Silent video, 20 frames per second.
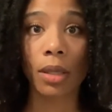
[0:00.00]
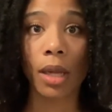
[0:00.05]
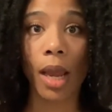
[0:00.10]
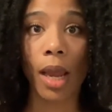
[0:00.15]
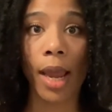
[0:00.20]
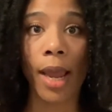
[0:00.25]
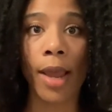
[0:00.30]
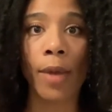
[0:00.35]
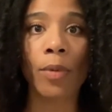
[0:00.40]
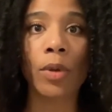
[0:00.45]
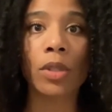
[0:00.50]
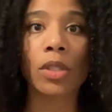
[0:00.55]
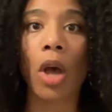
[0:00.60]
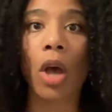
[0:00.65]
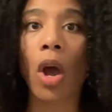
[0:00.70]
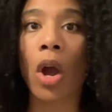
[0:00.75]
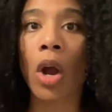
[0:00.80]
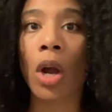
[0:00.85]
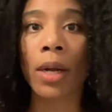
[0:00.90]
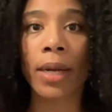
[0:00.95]
it was
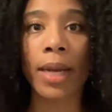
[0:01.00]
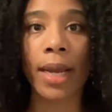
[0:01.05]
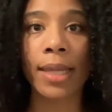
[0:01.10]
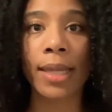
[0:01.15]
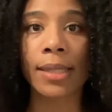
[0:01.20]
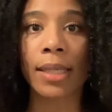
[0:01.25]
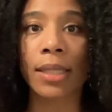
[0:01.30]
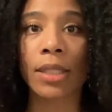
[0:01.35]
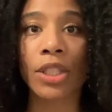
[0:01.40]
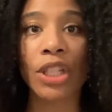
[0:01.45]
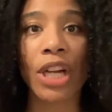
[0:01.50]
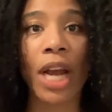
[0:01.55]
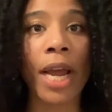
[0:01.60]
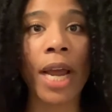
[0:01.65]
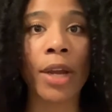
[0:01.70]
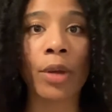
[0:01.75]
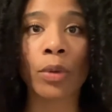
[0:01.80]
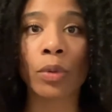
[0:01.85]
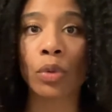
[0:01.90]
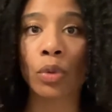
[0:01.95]
hard as a
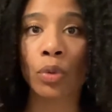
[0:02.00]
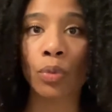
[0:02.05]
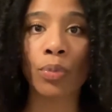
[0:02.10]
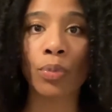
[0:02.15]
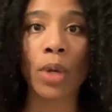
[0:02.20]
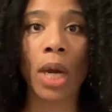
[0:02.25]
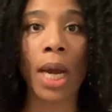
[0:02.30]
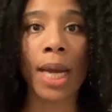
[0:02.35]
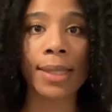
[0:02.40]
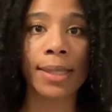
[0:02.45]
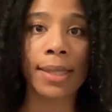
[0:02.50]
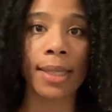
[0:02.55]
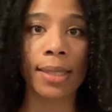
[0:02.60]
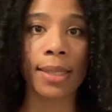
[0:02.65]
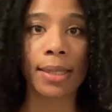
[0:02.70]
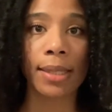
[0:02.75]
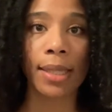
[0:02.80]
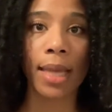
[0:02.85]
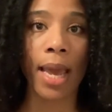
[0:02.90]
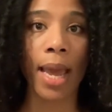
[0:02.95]
child to
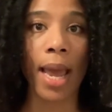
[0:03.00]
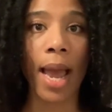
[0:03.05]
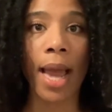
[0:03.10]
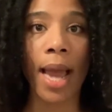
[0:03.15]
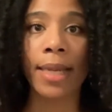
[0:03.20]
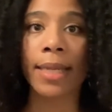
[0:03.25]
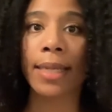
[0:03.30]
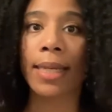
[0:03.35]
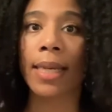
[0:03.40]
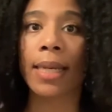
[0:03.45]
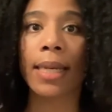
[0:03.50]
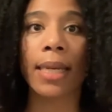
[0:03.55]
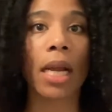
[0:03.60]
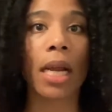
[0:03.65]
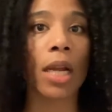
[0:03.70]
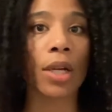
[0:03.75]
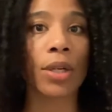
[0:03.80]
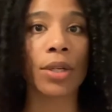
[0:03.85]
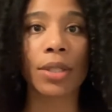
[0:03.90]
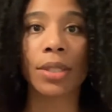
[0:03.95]
process that. I didn't
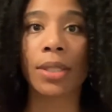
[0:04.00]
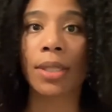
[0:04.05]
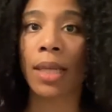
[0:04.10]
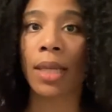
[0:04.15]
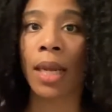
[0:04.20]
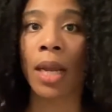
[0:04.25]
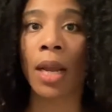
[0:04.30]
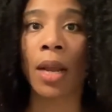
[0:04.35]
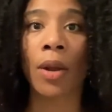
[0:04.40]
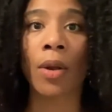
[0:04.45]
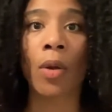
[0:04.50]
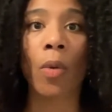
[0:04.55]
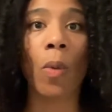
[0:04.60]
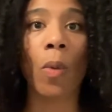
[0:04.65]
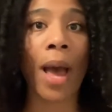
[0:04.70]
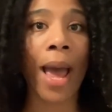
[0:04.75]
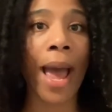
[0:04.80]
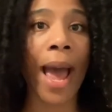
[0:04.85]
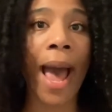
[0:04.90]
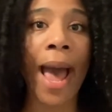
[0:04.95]
understand
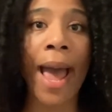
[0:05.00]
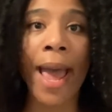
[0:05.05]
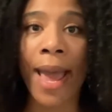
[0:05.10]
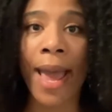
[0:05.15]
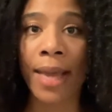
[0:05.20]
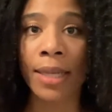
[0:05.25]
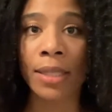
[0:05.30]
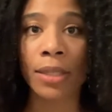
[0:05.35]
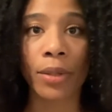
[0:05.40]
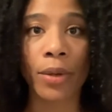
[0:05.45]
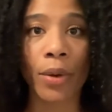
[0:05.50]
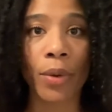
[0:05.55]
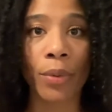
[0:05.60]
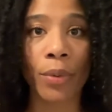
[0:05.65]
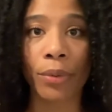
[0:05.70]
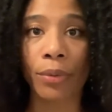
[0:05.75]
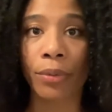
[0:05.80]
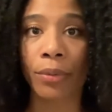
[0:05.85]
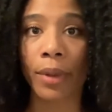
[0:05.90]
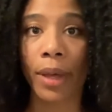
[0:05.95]
why I had to go
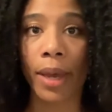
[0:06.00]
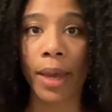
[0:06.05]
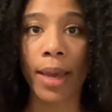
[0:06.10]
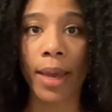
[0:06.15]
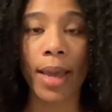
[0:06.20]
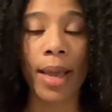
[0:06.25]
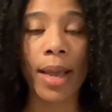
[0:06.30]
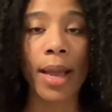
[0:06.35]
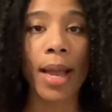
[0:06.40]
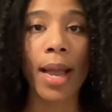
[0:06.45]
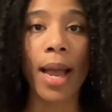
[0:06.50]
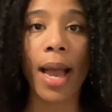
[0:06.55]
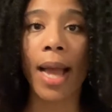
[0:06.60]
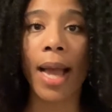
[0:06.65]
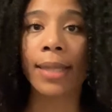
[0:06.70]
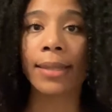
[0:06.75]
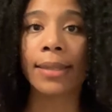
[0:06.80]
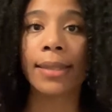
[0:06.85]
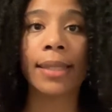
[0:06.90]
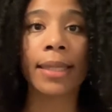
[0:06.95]
through that. I
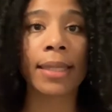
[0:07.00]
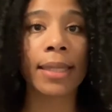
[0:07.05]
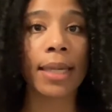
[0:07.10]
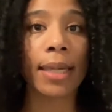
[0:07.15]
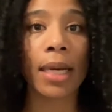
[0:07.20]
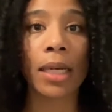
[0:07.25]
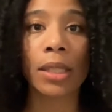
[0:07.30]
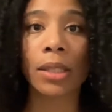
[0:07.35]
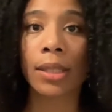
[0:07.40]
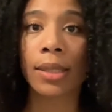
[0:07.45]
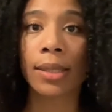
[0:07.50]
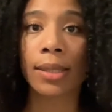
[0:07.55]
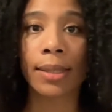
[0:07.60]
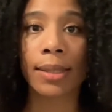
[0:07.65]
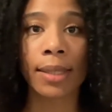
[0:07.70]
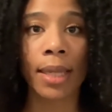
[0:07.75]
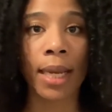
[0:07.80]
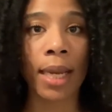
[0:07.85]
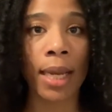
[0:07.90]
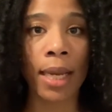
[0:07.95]
didn't
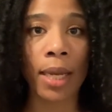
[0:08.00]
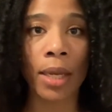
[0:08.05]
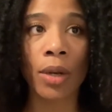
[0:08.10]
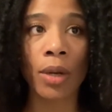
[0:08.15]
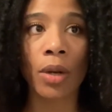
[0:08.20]
understand